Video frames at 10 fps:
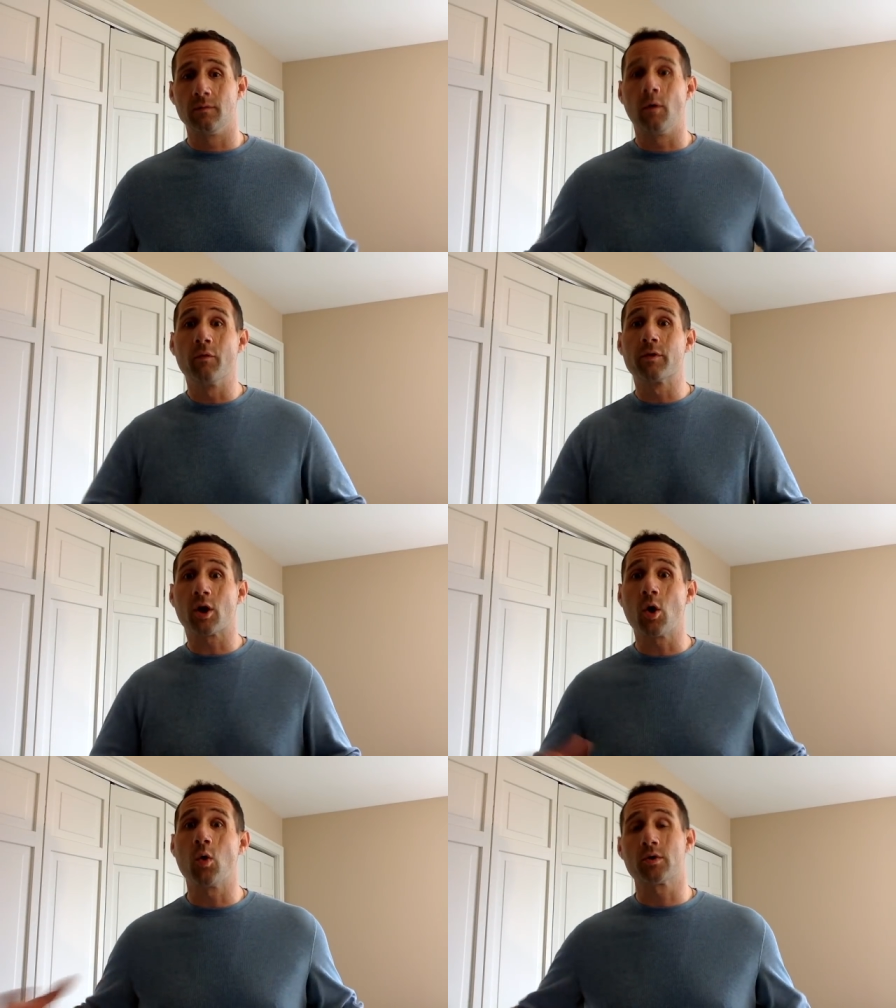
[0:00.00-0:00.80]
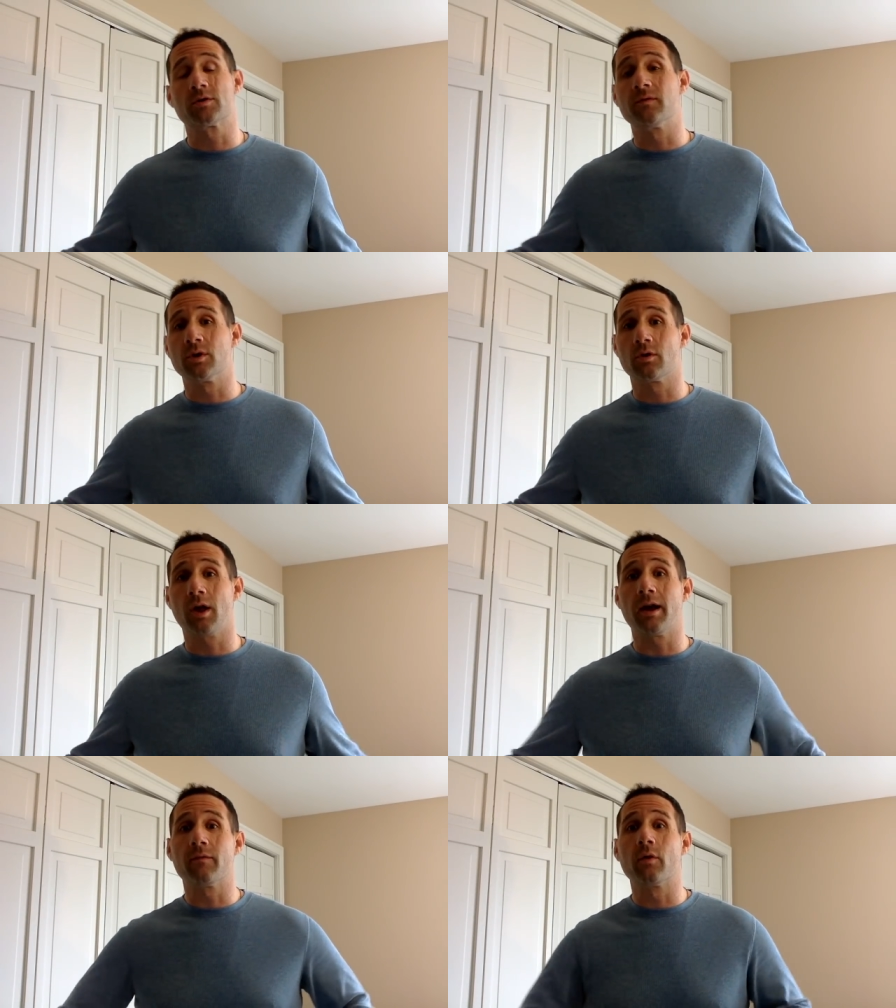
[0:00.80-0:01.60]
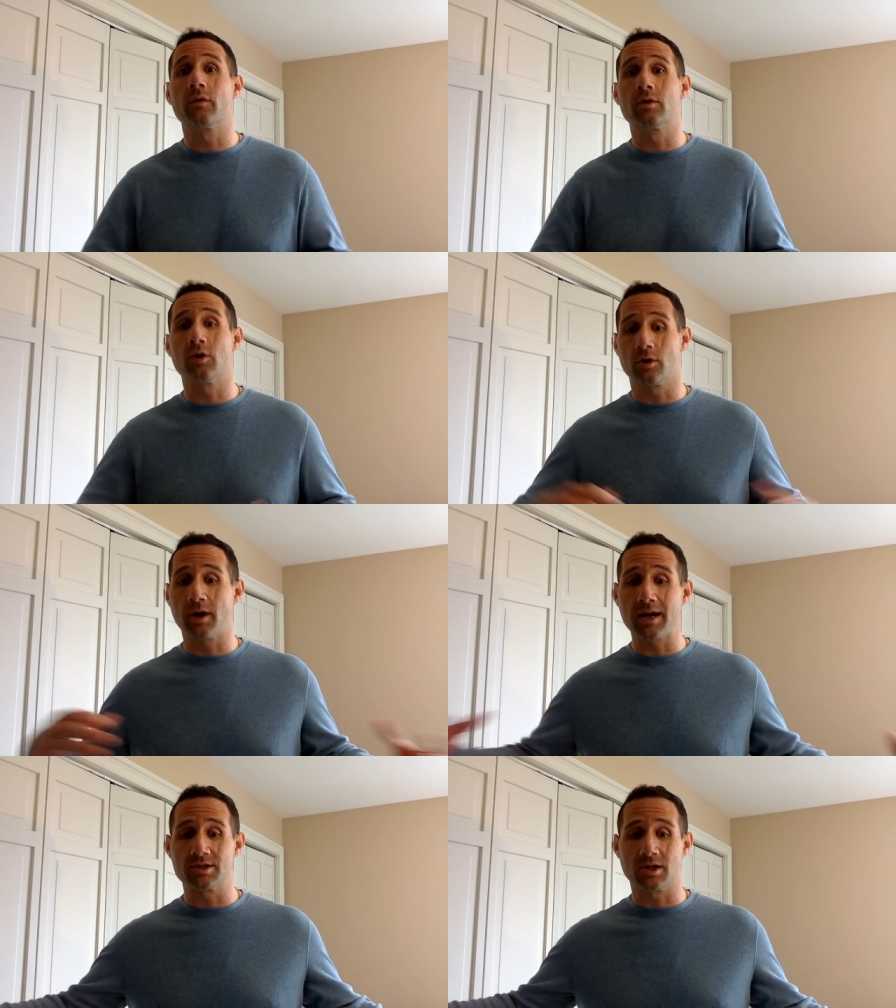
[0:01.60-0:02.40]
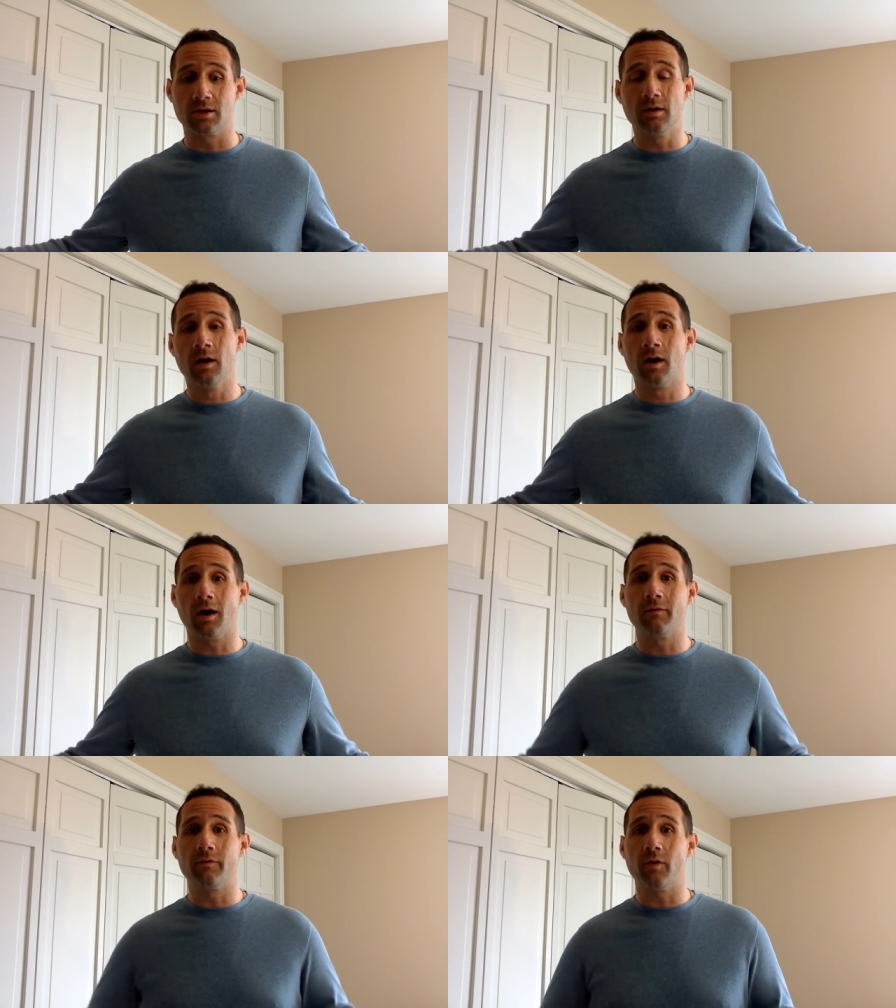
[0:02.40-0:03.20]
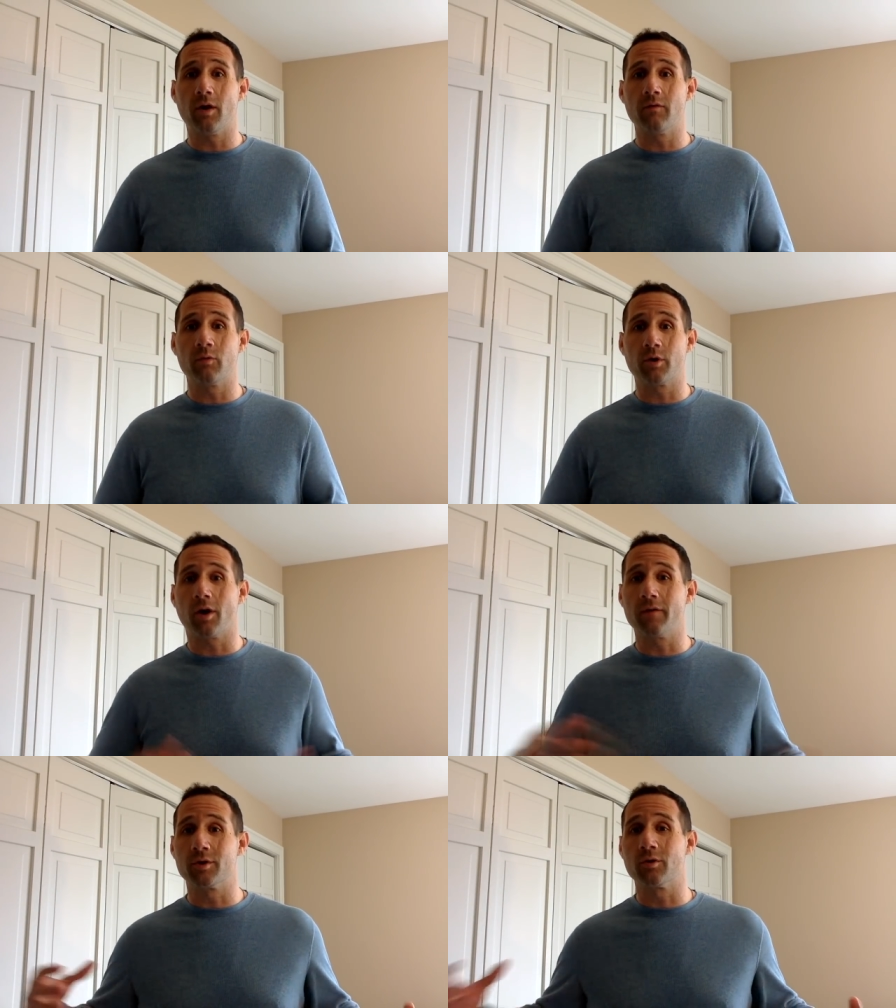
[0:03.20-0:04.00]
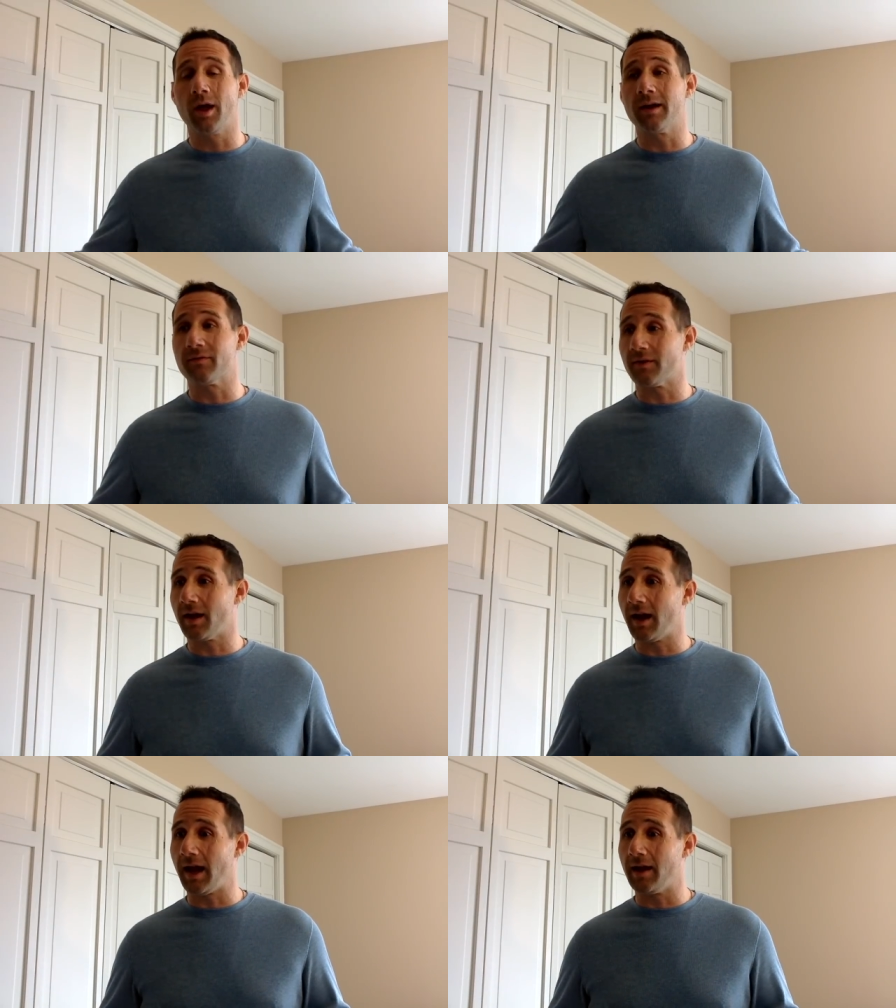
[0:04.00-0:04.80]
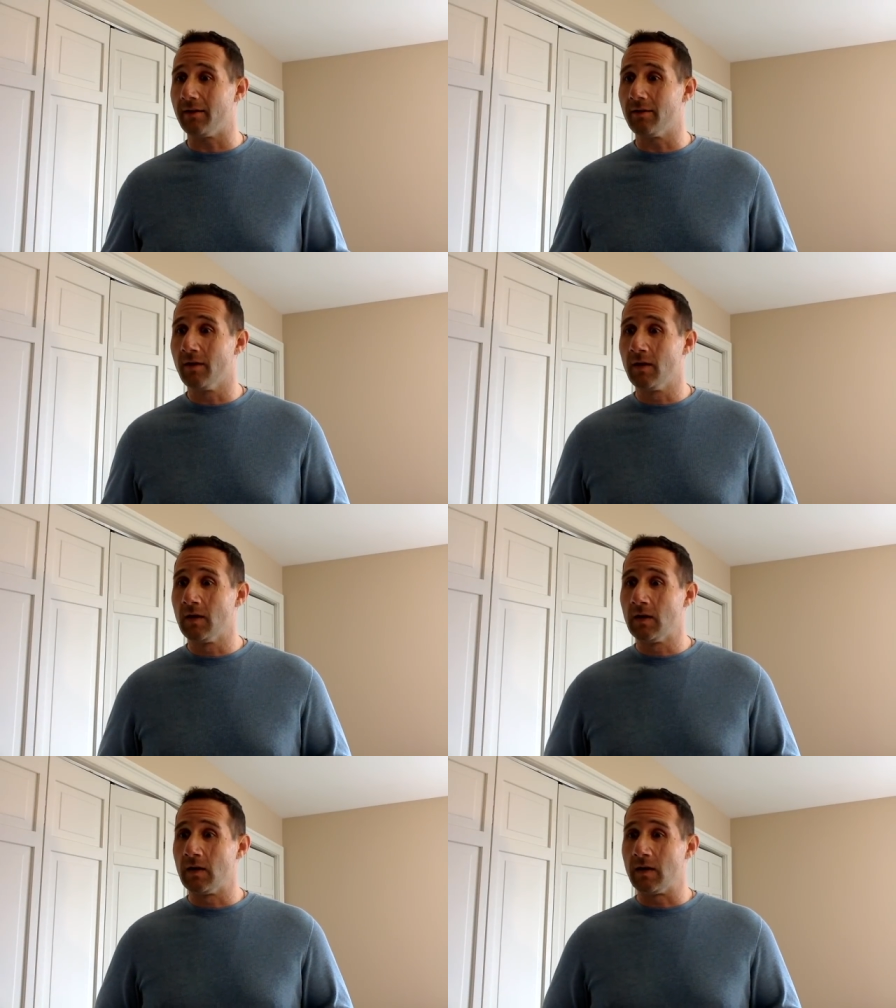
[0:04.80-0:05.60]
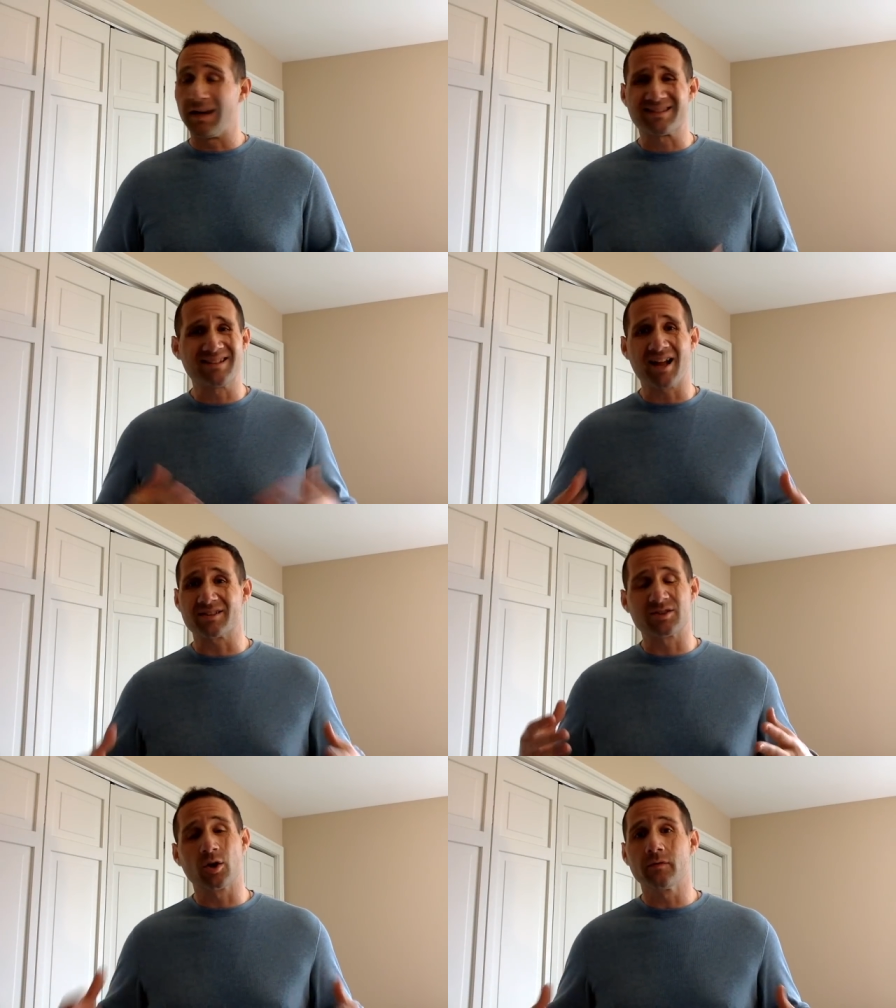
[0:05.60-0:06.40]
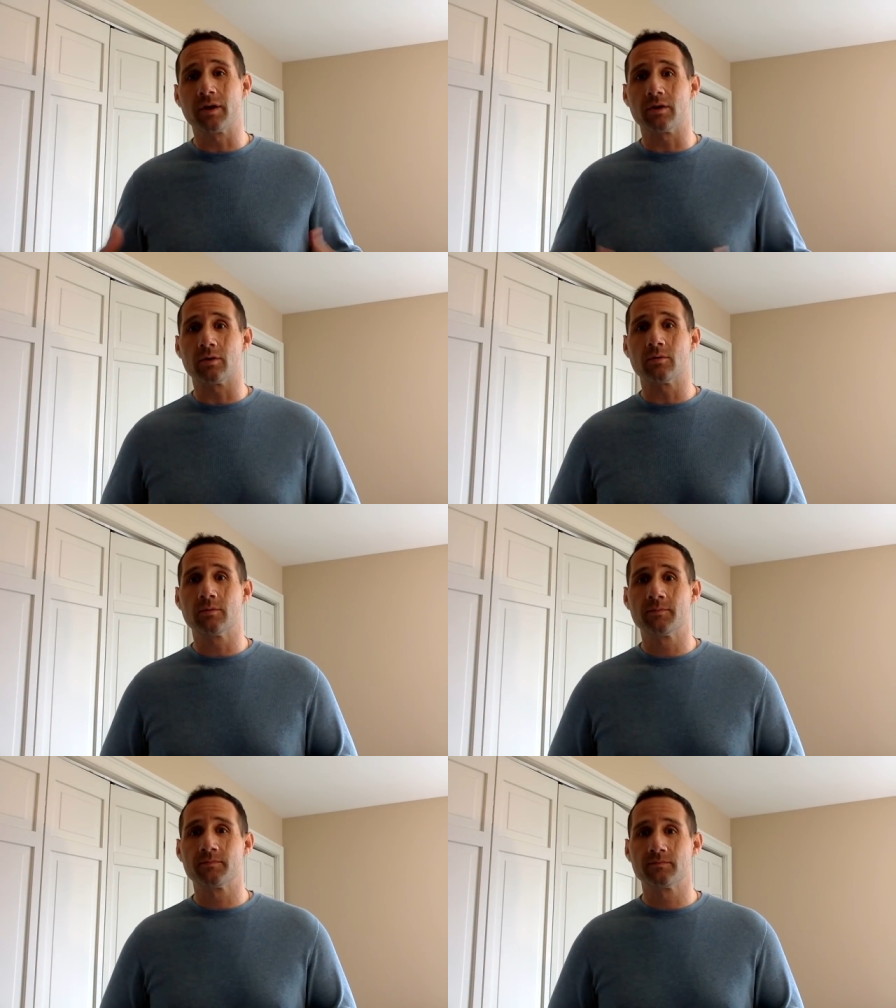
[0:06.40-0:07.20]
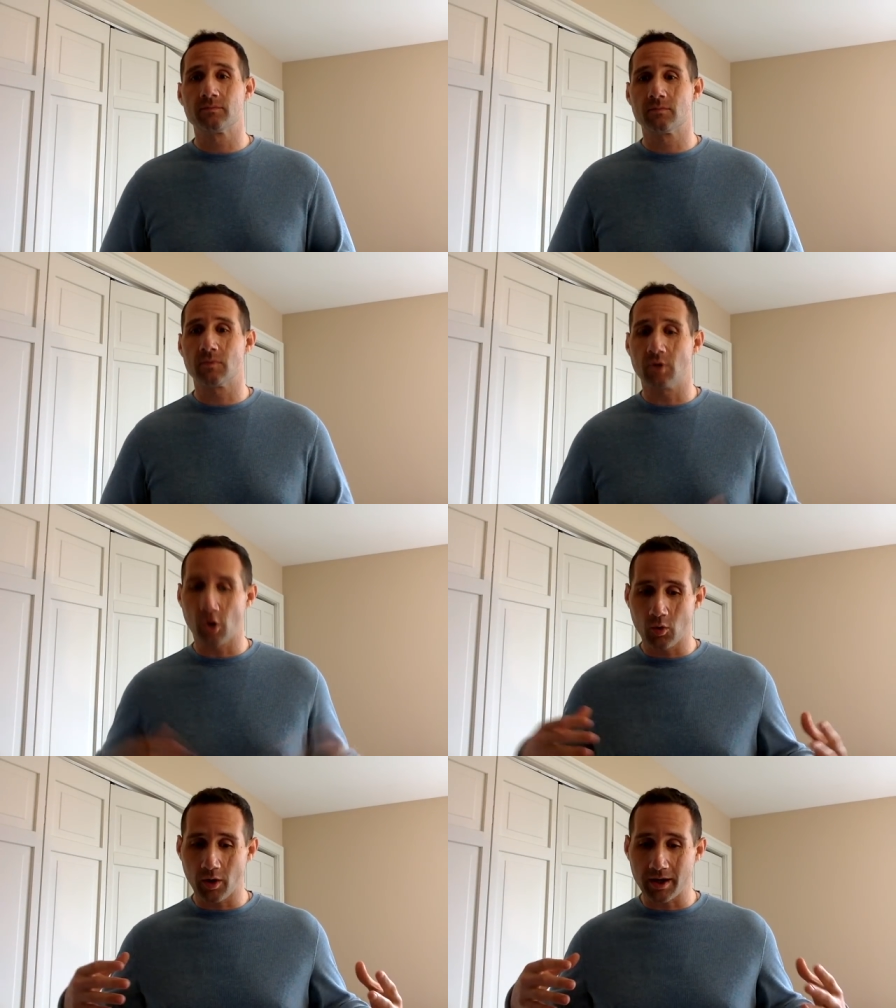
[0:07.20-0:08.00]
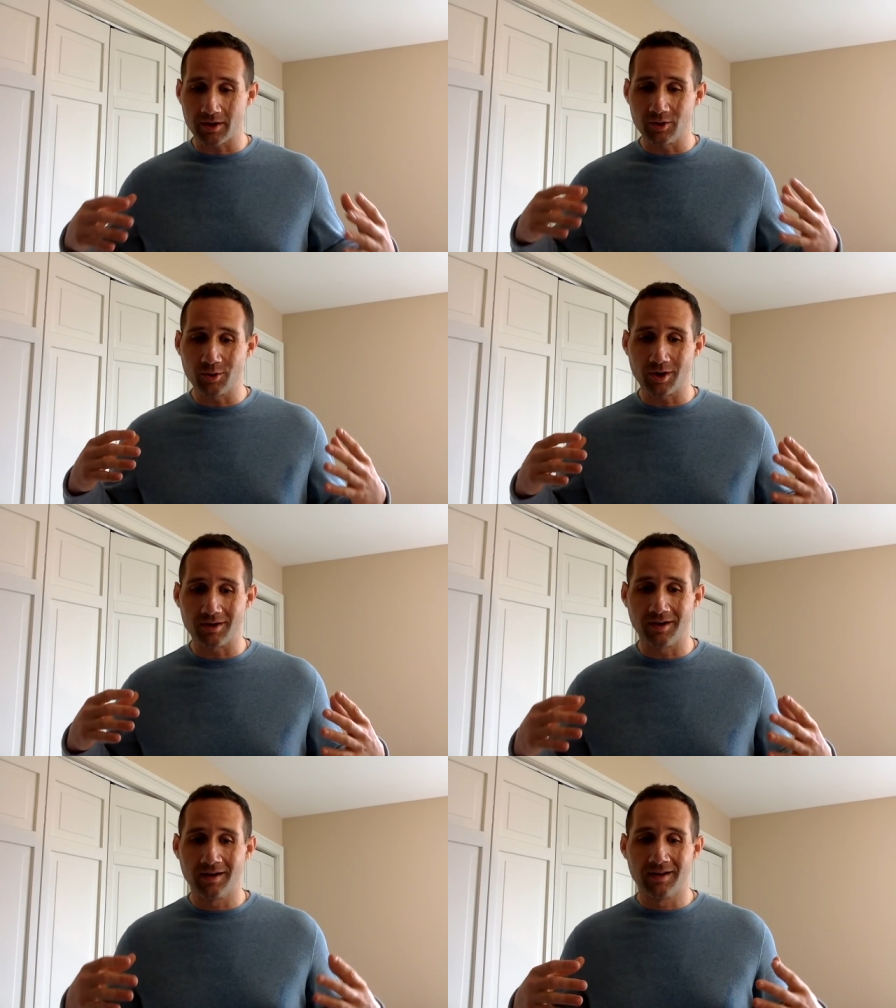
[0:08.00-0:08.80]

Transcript: over the course of your life, over the duration of of of your life, and it's not serving you. You know, like you can